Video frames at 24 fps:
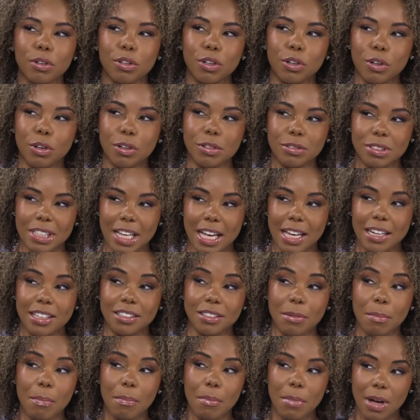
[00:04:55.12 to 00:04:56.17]
your side
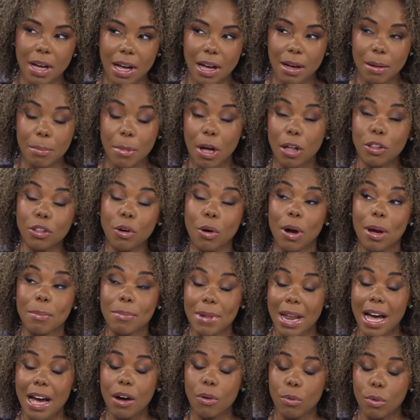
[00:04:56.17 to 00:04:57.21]
as a mom, although I'm
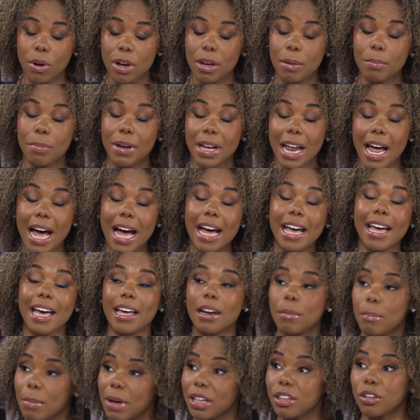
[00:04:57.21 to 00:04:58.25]
not one, but I
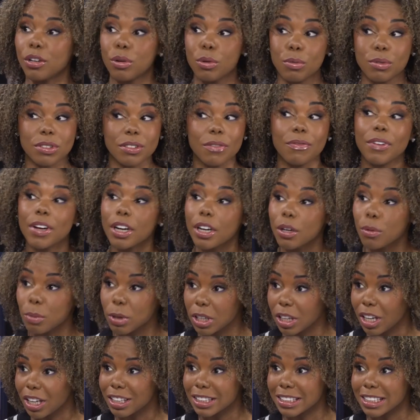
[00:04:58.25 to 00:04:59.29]
had a mother who was a very
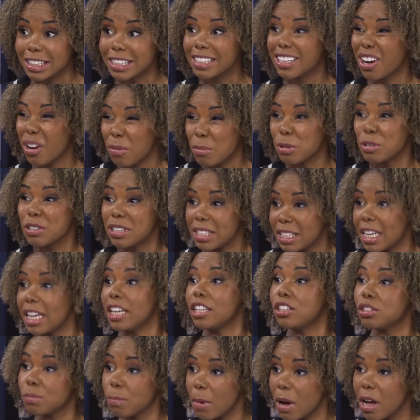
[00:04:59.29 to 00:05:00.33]
reluctant, almost
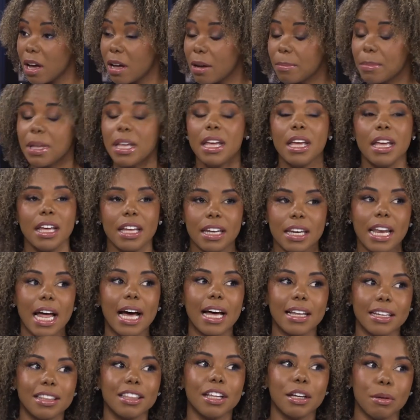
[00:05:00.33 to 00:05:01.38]
stage mom,
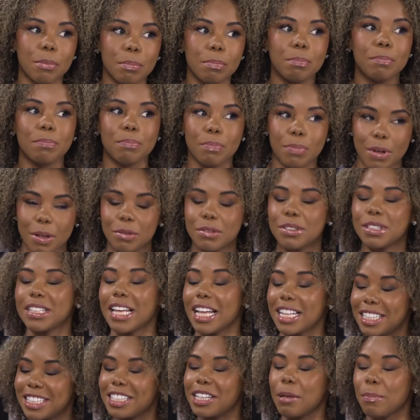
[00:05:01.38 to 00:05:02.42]
not in the
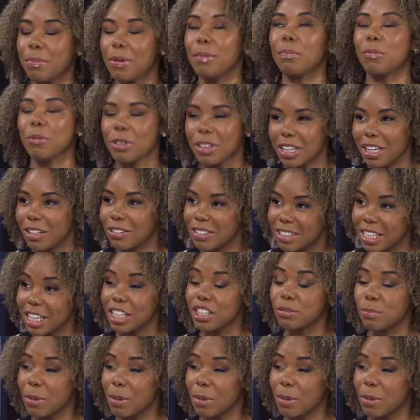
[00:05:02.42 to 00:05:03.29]
sense that people think of stage